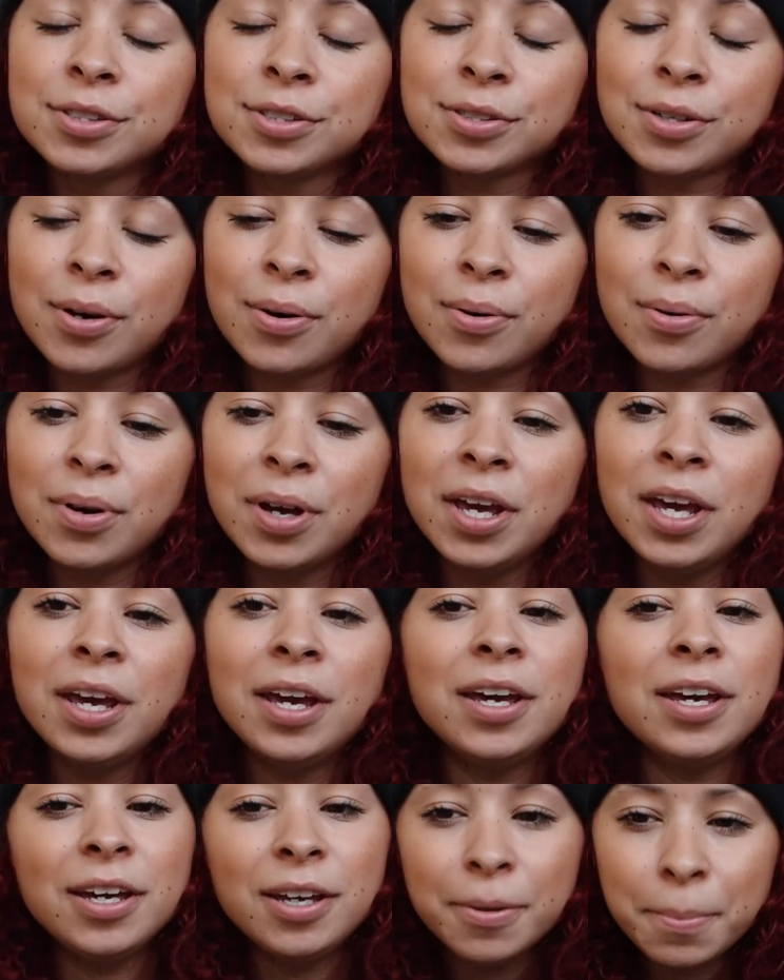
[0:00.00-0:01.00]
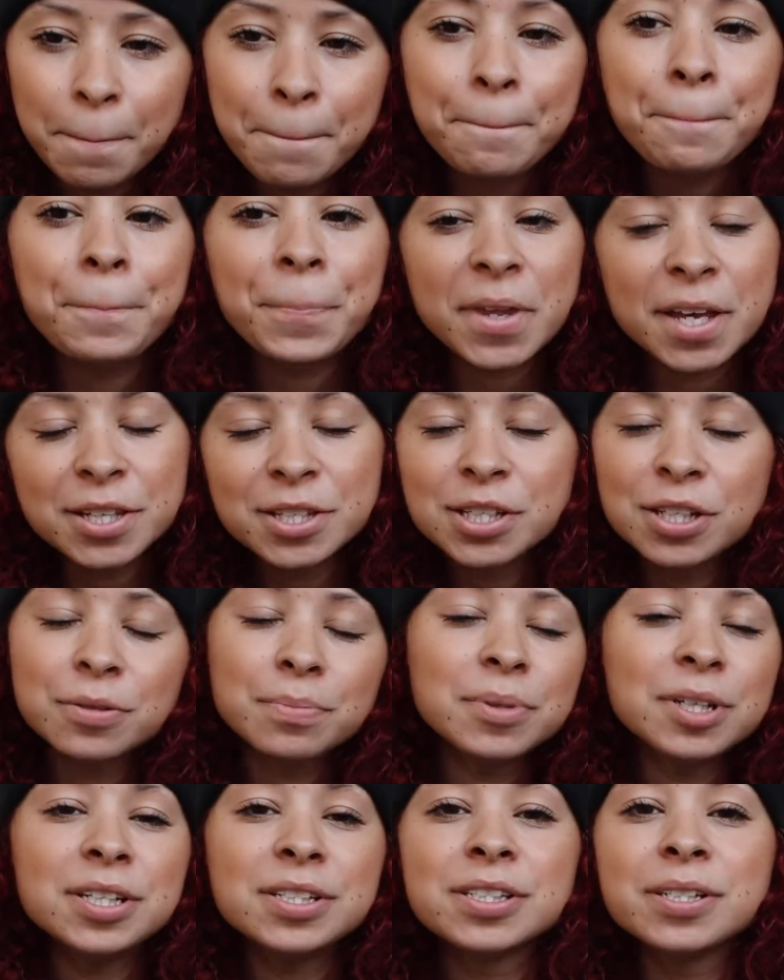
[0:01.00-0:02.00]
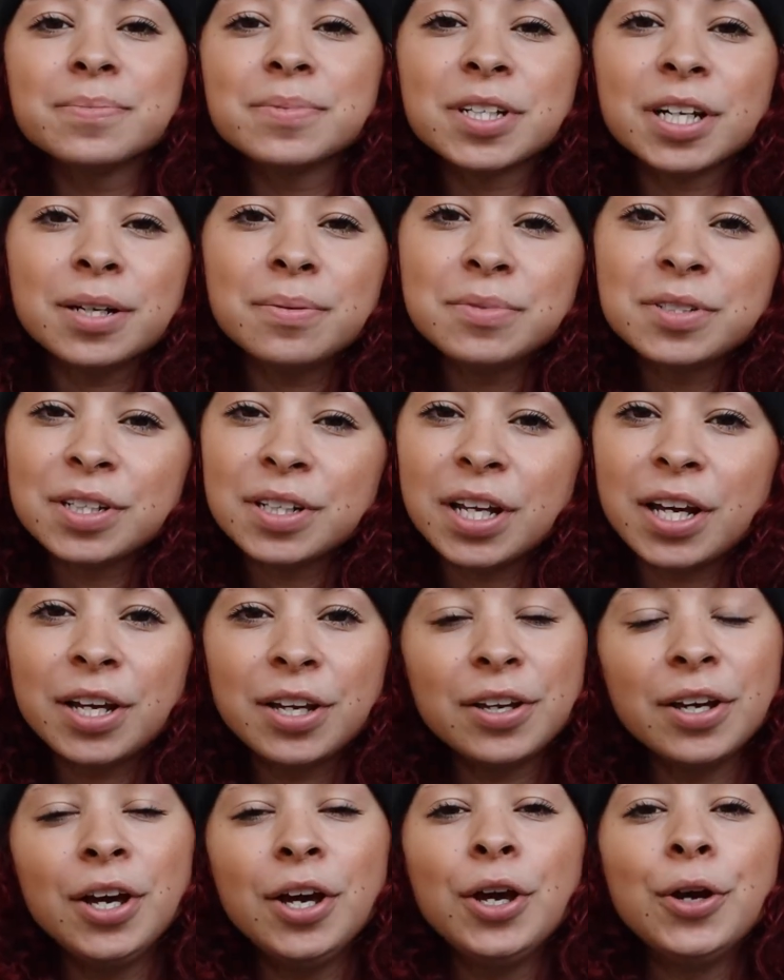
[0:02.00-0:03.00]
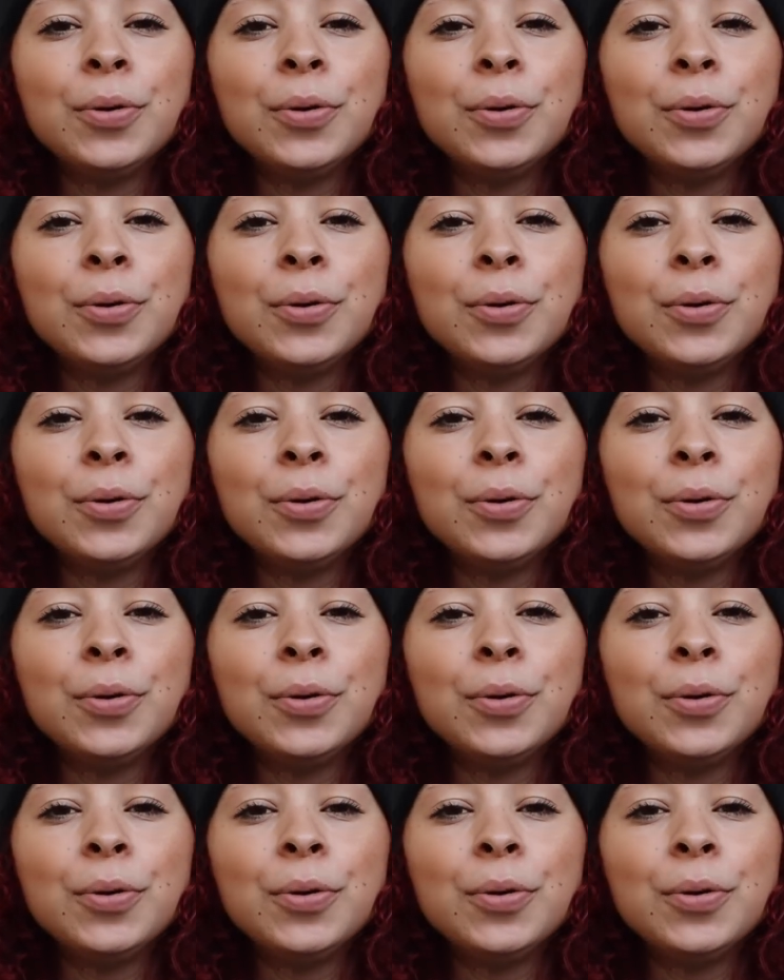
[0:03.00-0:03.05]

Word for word: So it it took me some time to like